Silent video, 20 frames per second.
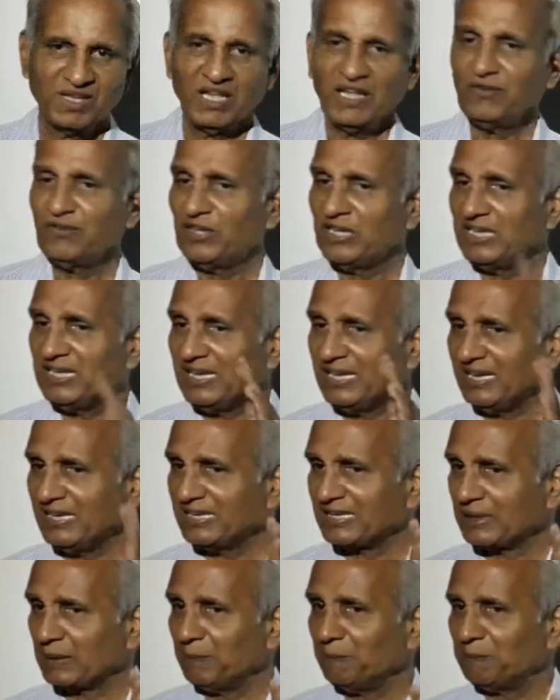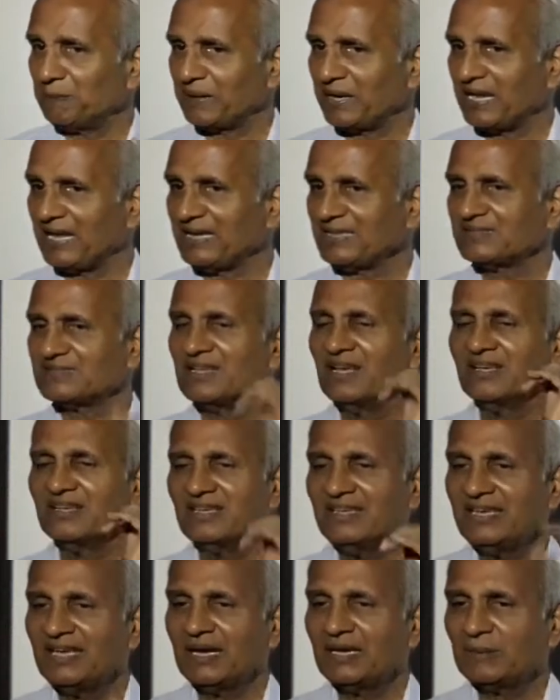If the eardrum breaks,
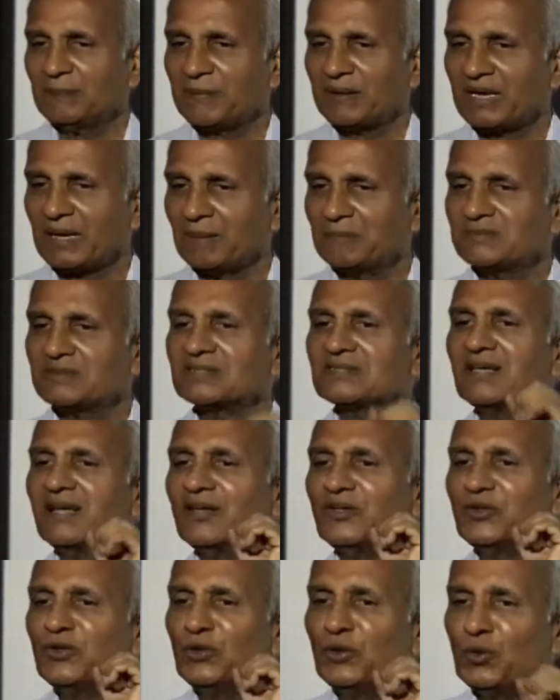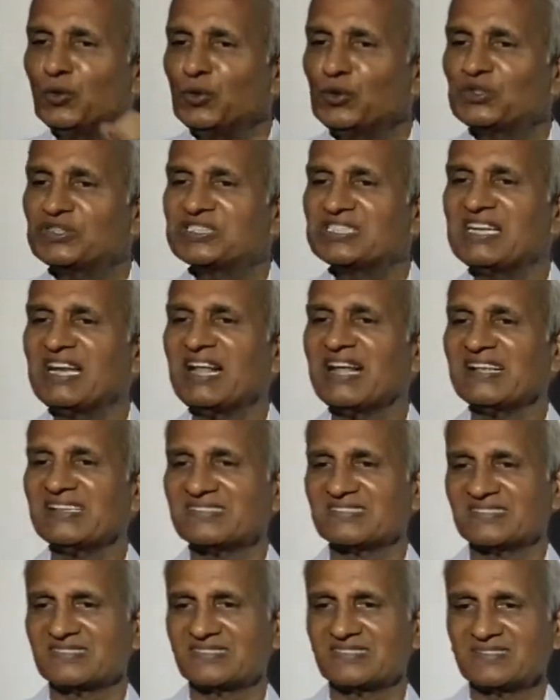ear becomes
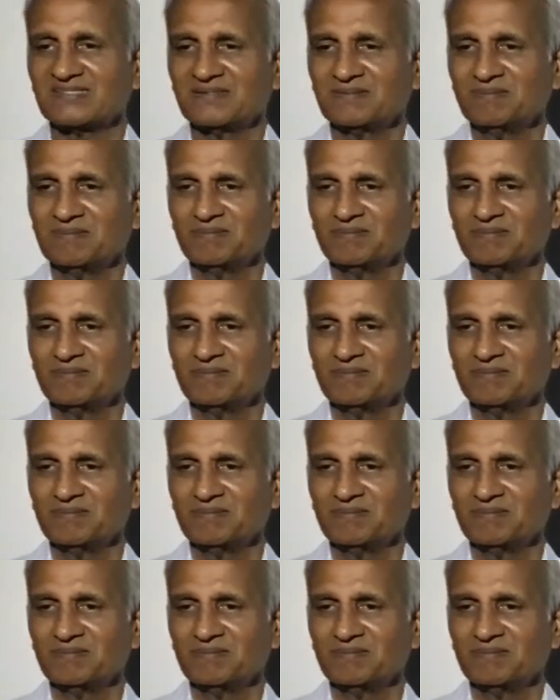useless.